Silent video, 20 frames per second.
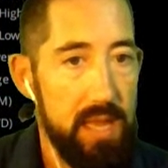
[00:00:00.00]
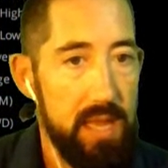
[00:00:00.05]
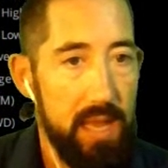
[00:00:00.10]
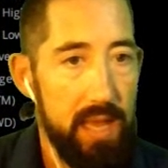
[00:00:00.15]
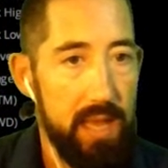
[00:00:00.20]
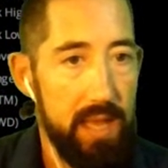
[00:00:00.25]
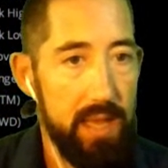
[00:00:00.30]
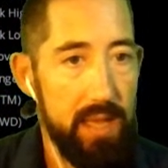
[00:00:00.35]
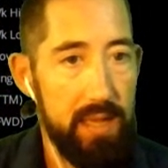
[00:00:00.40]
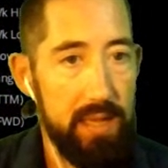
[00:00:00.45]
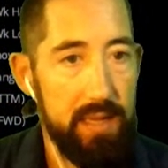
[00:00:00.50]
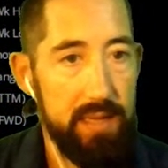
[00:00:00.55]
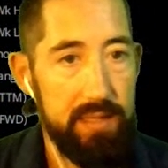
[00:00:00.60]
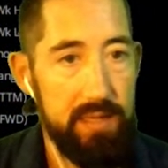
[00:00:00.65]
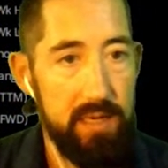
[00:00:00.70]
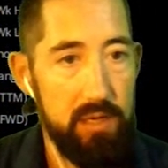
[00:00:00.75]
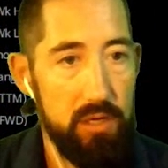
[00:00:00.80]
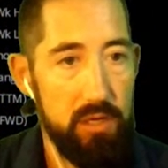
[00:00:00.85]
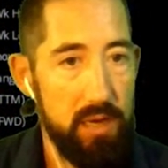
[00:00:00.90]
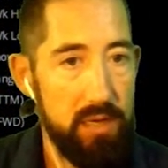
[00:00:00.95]

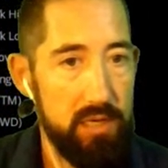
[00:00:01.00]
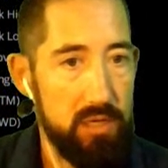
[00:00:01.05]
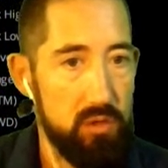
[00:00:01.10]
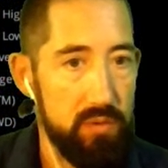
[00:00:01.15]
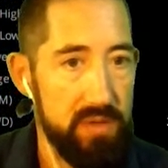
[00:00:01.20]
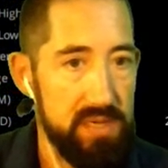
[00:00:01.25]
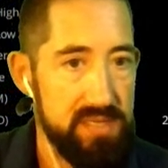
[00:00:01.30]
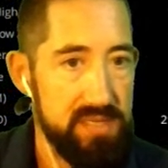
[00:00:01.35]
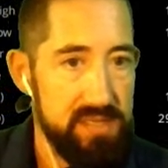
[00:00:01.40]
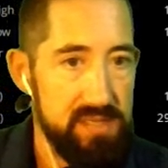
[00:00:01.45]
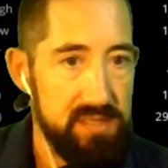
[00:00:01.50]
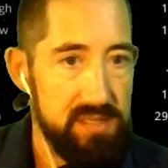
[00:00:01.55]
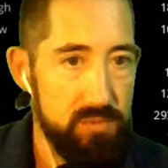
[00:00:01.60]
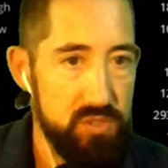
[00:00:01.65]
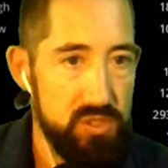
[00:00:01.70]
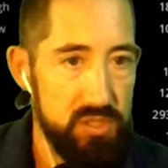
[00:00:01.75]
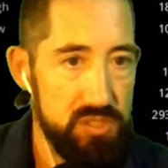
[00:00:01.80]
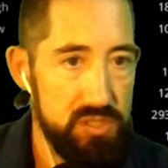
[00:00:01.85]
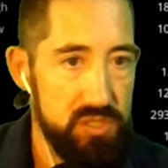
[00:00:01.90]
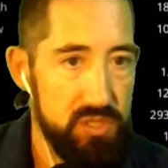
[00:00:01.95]
And not a criticism,
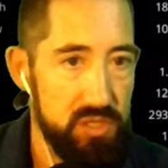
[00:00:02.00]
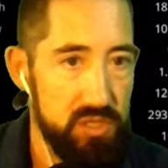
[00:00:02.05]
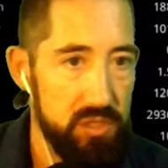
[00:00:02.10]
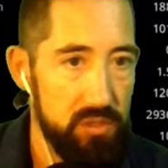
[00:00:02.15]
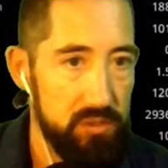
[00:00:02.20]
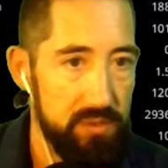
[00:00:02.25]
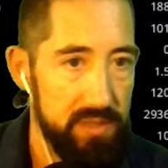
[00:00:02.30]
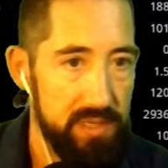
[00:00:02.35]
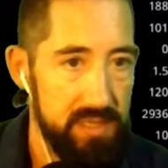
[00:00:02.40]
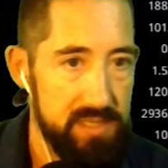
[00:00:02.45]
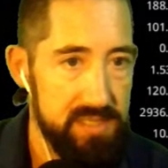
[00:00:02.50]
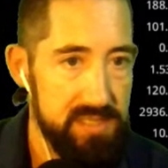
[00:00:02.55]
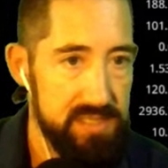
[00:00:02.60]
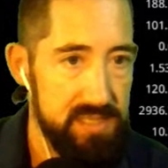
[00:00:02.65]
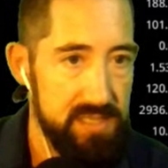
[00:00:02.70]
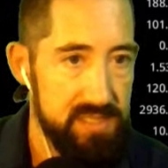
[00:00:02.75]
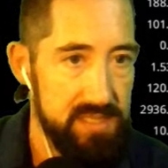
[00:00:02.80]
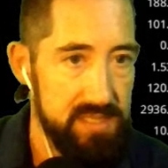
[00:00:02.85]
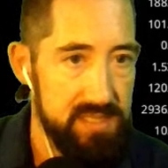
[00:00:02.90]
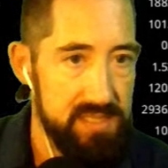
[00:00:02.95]
just curious
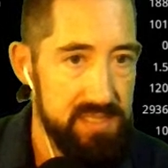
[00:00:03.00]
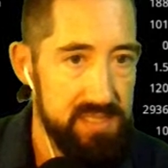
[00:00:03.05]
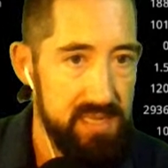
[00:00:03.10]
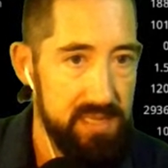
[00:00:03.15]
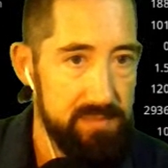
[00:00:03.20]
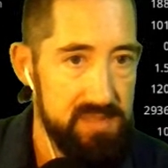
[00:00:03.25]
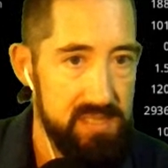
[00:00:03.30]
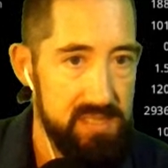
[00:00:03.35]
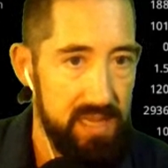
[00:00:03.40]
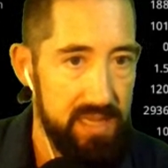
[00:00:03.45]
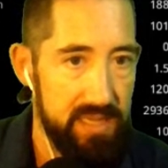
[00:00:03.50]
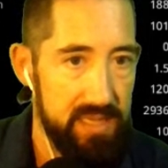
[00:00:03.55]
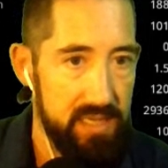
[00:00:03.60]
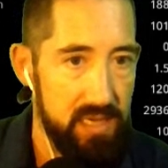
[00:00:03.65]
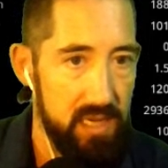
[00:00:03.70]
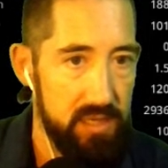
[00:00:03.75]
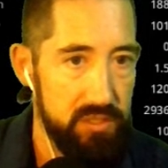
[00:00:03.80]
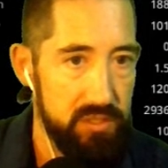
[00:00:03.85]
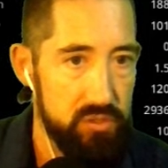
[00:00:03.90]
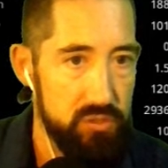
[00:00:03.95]
since it seems like an
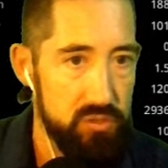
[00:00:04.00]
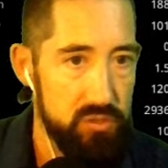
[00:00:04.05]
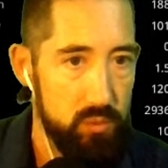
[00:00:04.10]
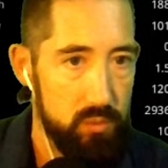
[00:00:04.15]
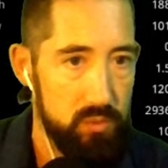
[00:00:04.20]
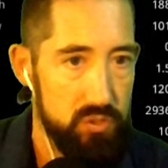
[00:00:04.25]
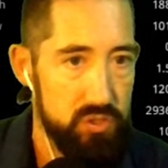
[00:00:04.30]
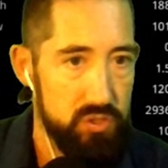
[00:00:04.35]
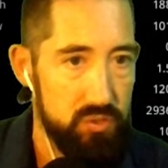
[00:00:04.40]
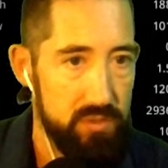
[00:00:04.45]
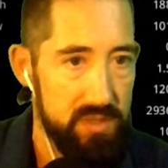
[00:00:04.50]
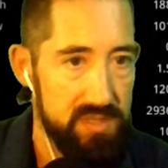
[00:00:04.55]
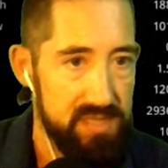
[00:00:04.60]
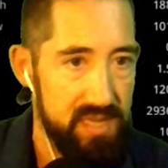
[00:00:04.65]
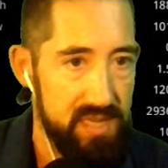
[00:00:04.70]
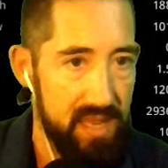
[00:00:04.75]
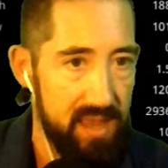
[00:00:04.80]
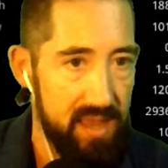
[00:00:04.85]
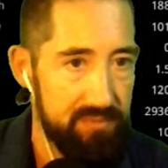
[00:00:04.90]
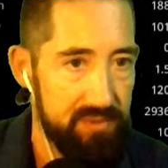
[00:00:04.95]
unusual choice.
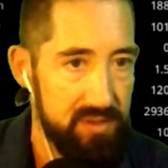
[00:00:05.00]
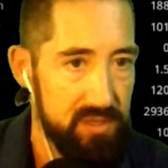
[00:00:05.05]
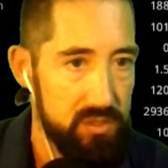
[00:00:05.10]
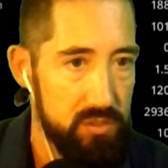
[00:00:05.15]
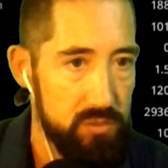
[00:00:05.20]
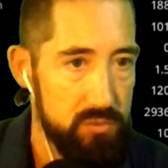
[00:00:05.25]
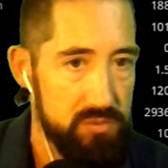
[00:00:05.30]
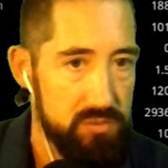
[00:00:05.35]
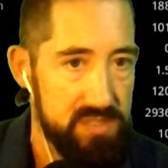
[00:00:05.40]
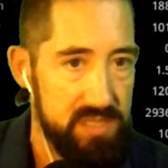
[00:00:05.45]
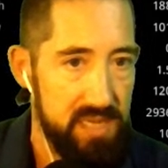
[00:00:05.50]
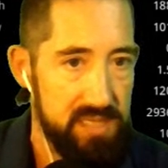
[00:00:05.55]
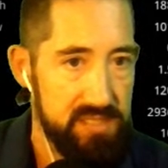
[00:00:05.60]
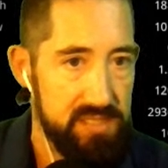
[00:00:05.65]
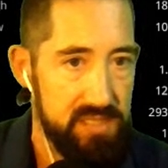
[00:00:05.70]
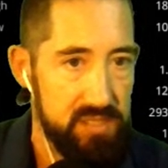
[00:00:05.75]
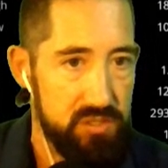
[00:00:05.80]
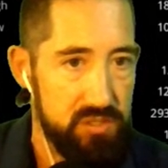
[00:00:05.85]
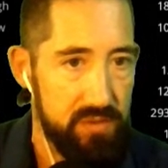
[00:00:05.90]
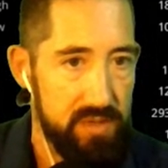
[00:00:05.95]
I haven't used
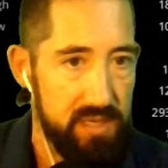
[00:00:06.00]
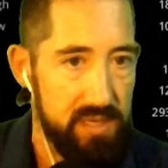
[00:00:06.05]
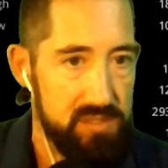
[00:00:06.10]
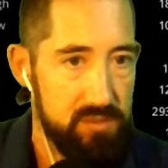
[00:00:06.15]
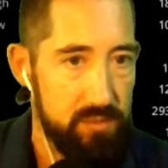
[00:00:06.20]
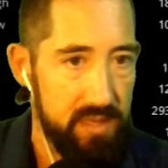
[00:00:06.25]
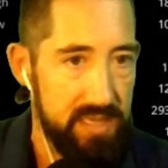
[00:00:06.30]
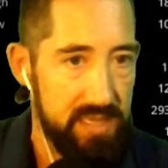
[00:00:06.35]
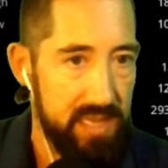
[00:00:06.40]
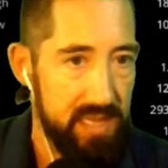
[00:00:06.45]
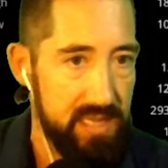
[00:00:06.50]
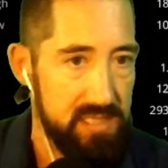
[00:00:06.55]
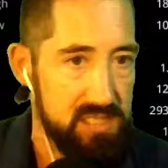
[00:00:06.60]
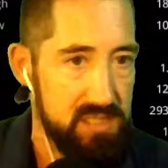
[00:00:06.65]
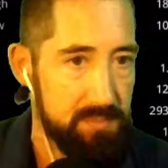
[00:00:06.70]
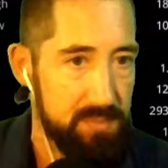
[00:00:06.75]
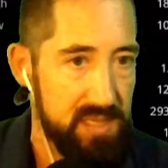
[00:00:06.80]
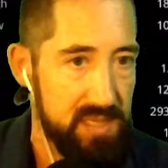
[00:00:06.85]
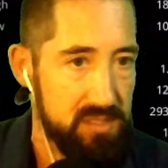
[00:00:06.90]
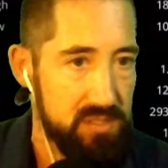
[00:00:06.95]
Tasty Trade, so I can't
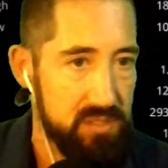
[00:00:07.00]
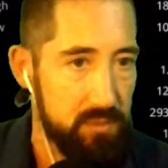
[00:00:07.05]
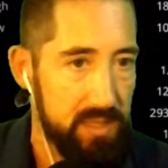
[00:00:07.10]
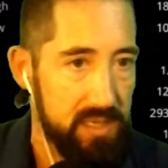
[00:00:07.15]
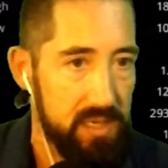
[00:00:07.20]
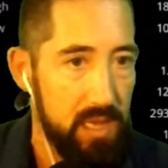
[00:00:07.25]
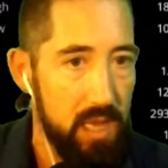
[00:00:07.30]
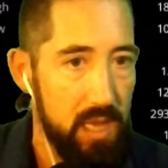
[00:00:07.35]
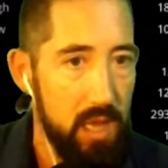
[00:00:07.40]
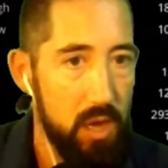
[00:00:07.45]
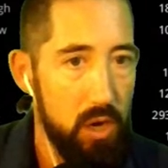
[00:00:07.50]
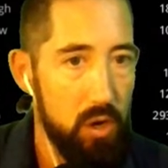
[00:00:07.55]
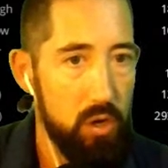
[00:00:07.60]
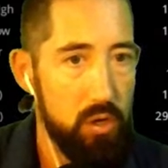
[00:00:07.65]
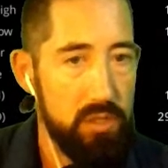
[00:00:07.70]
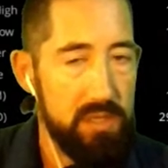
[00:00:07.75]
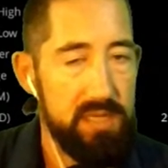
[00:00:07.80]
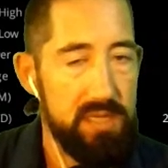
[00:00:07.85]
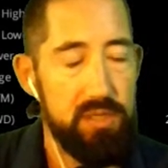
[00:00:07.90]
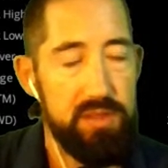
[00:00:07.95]
speak to it.
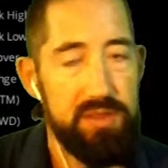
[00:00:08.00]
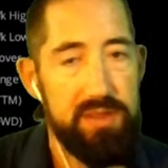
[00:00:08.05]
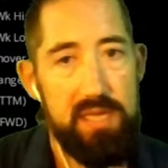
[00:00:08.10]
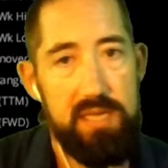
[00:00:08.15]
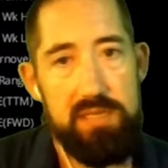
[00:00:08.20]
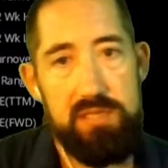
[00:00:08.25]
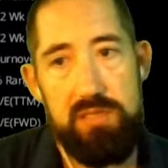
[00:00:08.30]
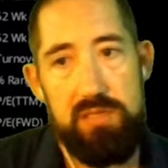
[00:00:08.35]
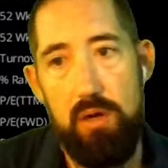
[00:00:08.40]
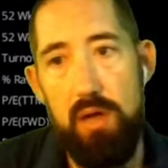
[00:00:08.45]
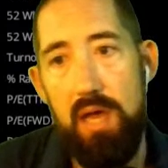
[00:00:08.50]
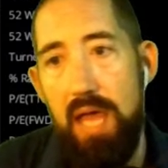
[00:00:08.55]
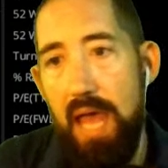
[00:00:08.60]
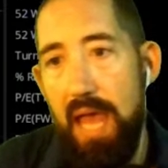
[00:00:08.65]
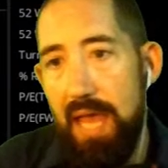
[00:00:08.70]
Heard good things though.